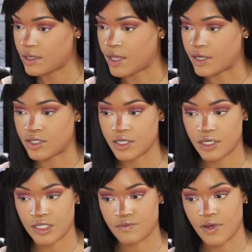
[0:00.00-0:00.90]
Like, she
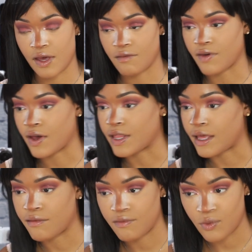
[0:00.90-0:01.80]
gets very, very,
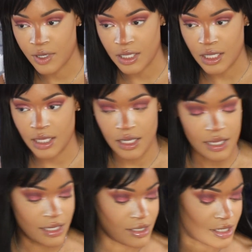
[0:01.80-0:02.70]
like, foily. I
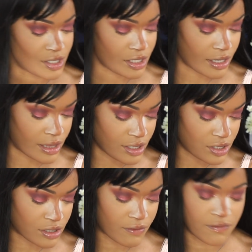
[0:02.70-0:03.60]
think
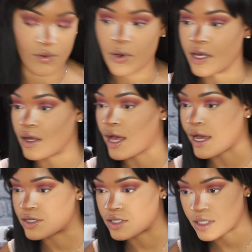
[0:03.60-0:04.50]
she's a foil,
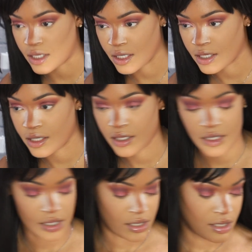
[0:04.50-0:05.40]
actually.
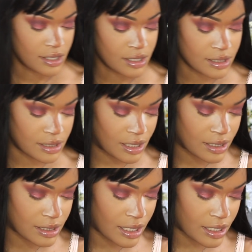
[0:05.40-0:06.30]

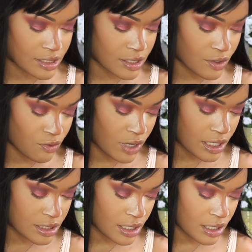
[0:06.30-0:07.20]
Sis gets
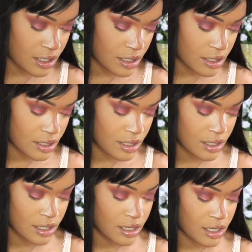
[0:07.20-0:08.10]
crazy.
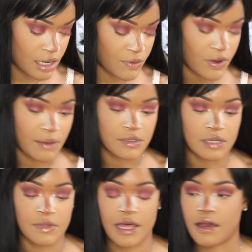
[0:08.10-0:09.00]
I'm gonna grab
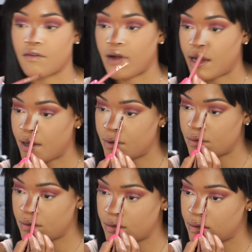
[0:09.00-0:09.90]
some of that
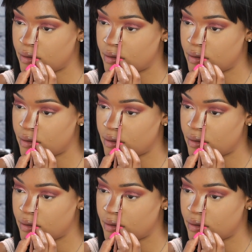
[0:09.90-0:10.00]
crown